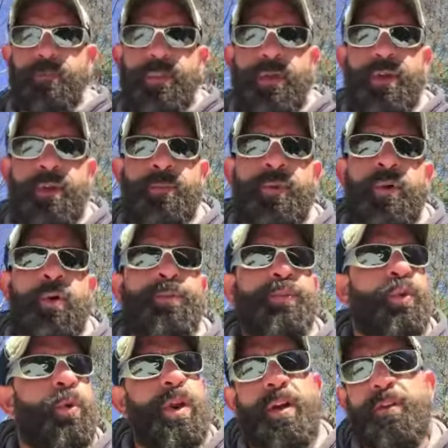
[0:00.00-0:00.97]
pee, poop,
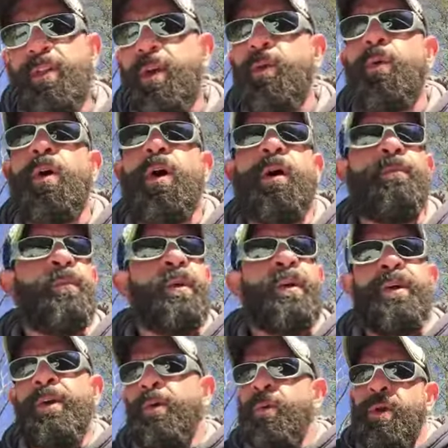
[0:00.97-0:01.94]
do whatever they want.
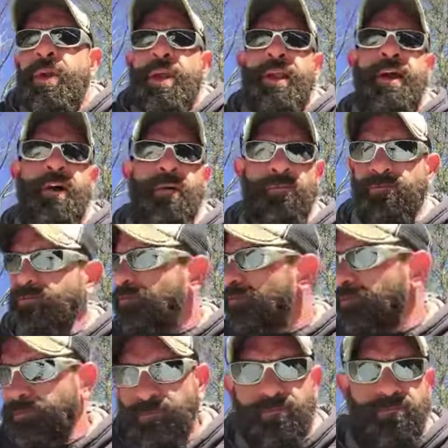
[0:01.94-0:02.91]
We hang out
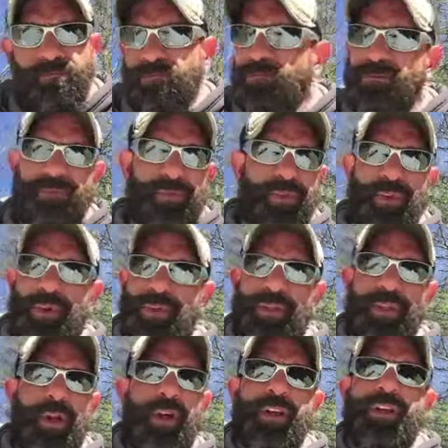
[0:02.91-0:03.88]
for
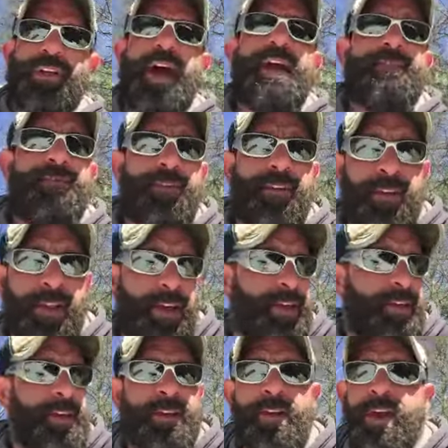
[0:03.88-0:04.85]
as long as I feel
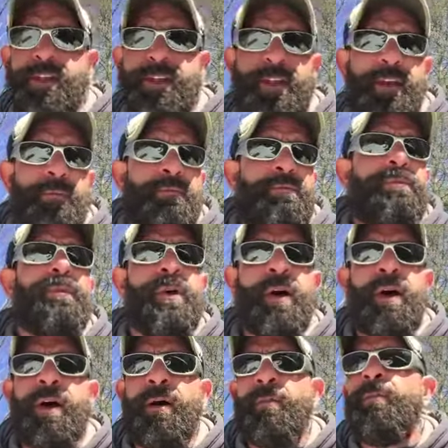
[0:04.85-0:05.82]
like it, not them.
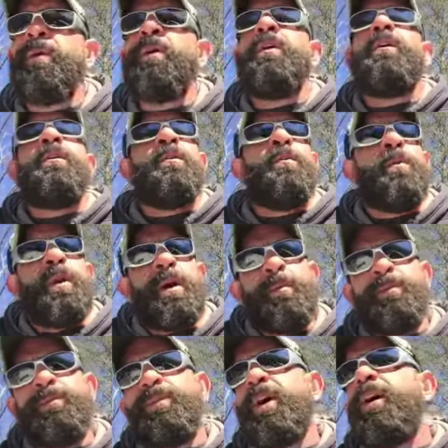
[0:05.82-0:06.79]
When
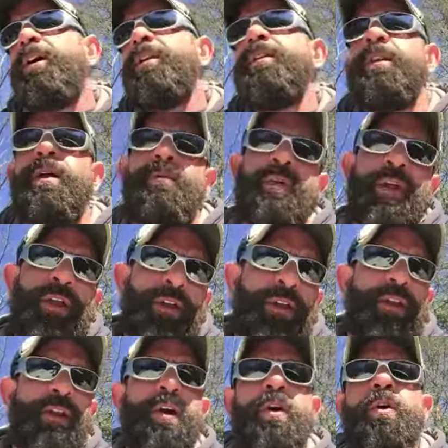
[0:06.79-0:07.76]
I'm done and I'm ready
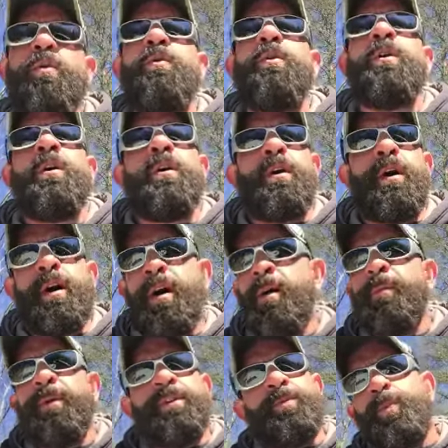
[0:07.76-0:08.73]
to go,
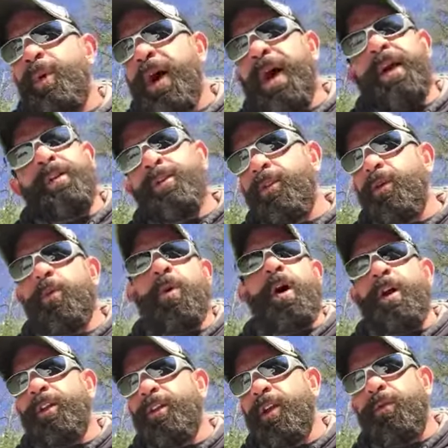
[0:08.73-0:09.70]
it's back to the
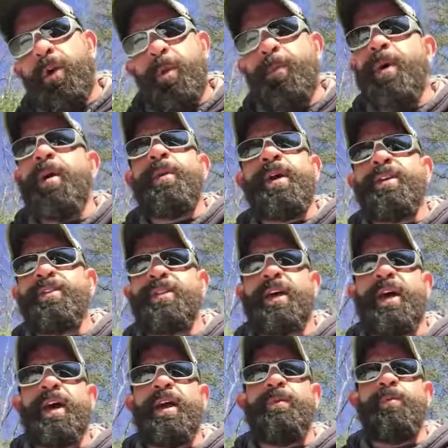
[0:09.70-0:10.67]
walk. They're right by my
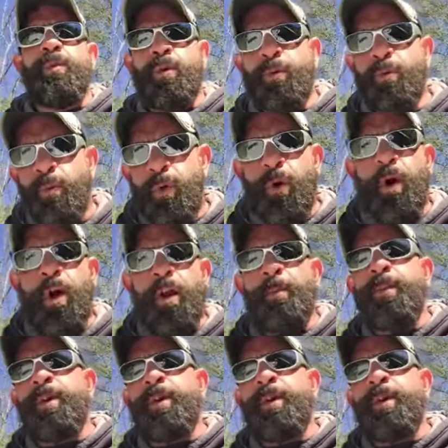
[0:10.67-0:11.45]
side, and we're on a